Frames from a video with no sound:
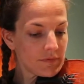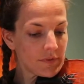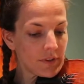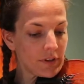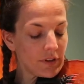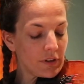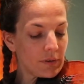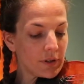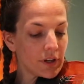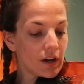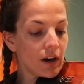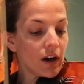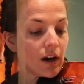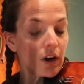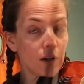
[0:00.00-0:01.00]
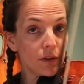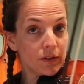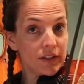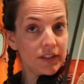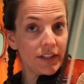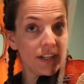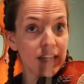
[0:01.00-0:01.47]
Here we go.
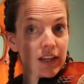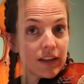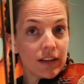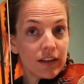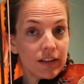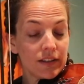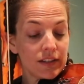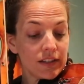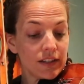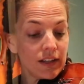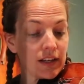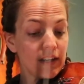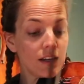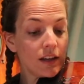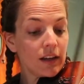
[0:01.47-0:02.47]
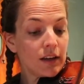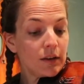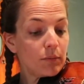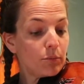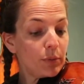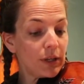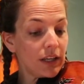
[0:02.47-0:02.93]
D, C,
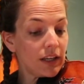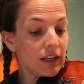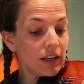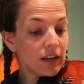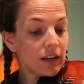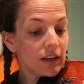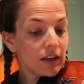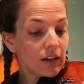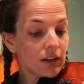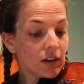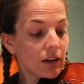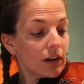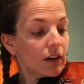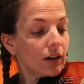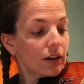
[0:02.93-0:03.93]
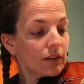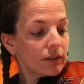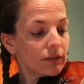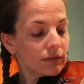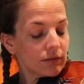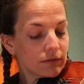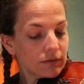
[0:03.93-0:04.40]
B, go.